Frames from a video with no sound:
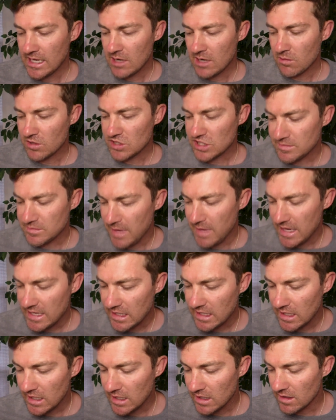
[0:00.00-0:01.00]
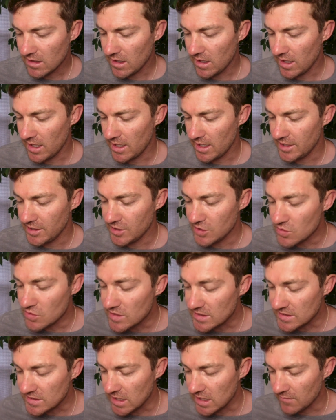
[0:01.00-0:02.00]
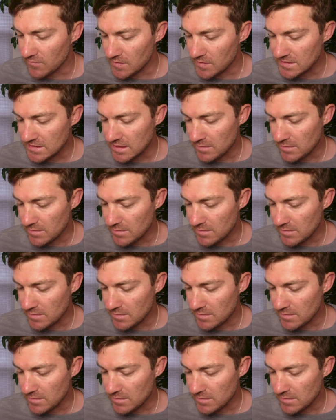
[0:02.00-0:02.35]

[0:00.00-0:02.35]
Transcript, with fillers: which is making uh, new discoveries